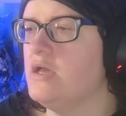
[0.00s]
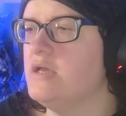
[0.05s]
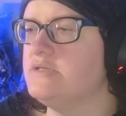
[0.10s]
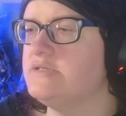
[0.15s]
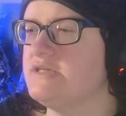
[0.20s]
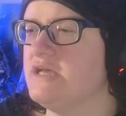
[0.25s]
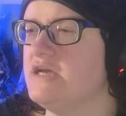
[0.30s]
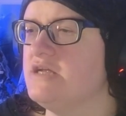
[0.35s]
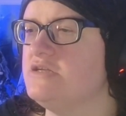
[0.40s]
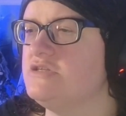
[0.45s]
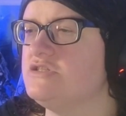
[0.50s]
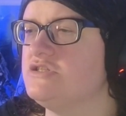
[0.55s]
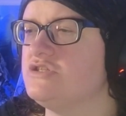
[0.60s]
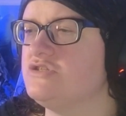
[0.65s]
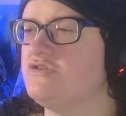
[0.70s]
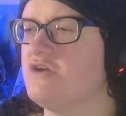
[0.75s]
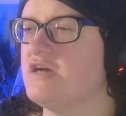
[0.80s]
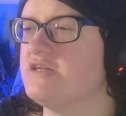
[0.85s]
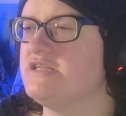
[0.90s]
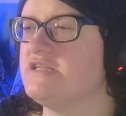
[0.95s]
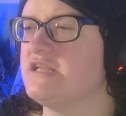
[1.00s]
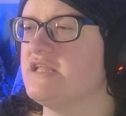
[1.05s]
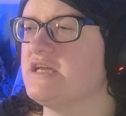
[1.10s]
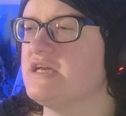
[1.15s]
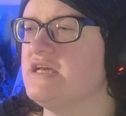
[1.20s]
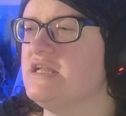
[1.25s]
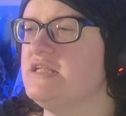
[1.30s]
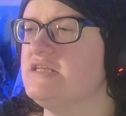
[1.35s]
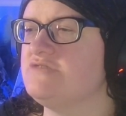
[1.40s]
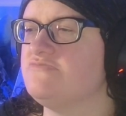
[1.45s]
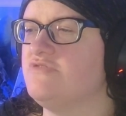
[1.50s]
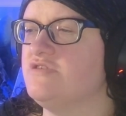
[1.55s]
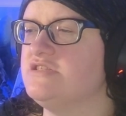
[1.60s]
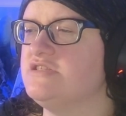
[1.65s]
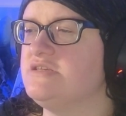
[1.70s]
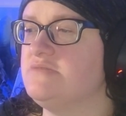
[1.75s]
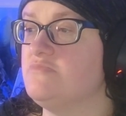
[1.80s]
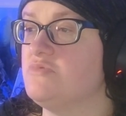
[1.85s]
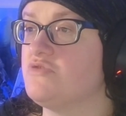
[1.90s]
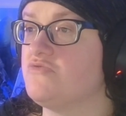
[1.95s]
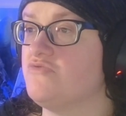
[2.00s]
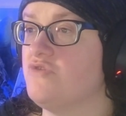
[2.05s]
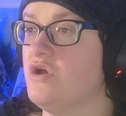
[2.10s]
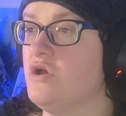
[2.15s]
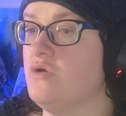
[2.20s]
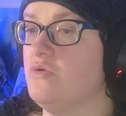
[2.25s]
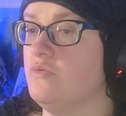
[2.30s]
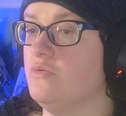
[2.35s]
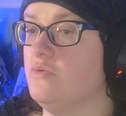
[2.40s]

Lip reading: It's distracted, Achilles runs him through.